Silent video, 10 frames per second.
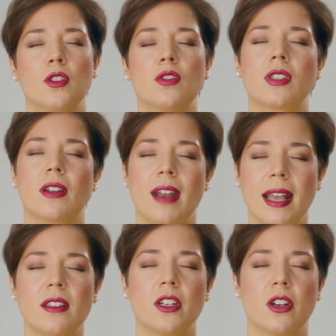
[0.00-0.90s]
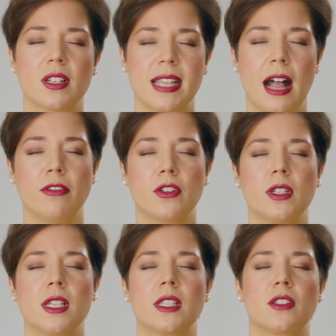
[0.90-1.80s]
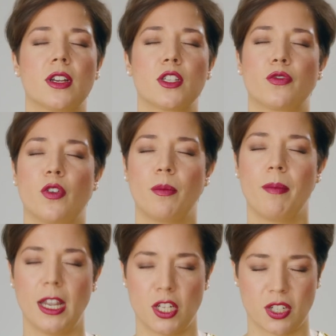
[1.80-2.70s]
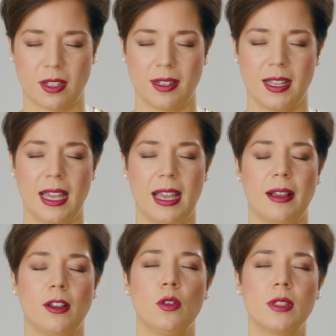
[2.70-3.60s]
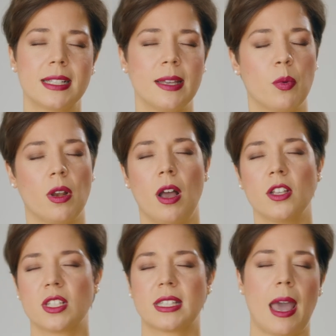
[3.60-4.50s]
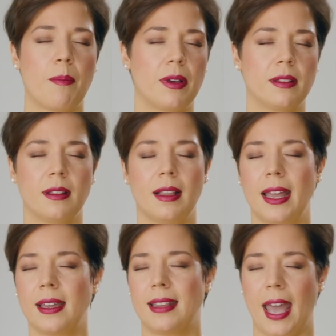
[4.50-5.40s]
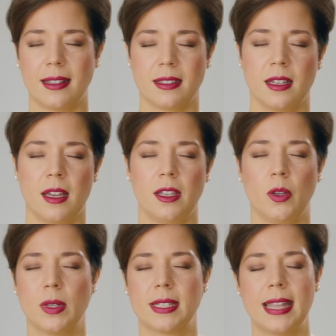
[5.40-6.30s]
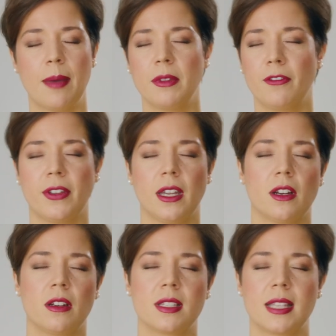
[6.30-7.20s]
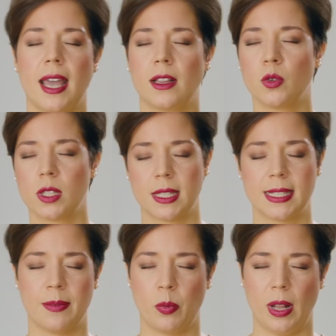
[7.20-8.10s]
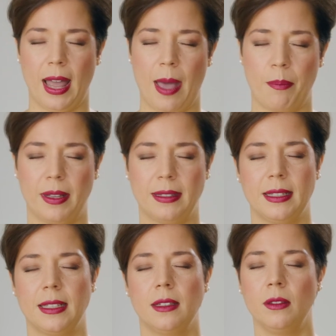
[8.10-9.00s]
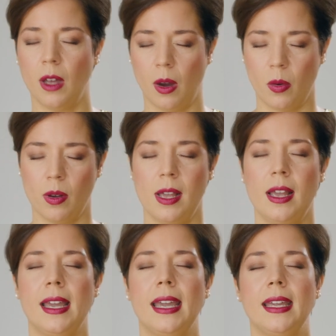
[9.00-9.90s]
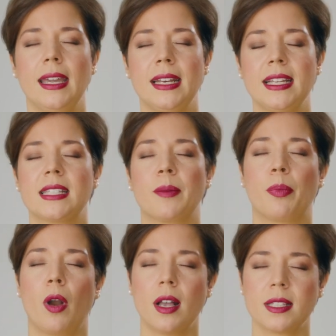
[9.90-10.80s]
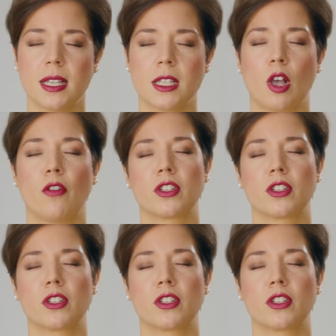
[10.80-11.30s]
surrender yourself to this transformation. Good sleep will not just happen like that. You will snap the fingers and good sleep will happen. No, it is a process of